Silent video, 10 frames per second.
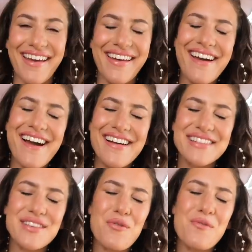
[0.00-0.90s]
Hey
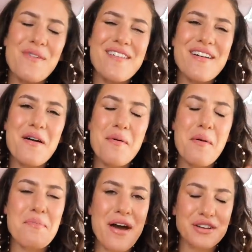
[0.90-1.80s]
guys,
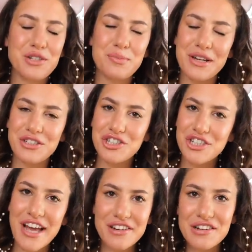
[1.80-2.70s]
welcome back to my
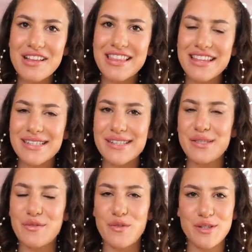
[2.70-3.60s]
channel. This is
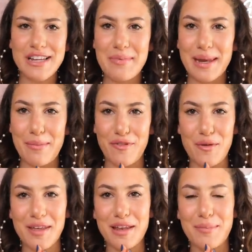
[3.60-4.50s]
the first time that I'm
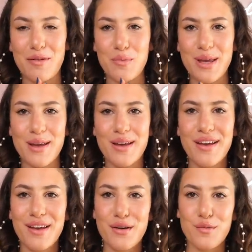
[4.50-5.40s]
filming in about a week
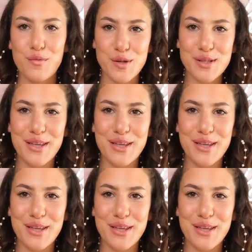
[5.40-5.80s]
feels a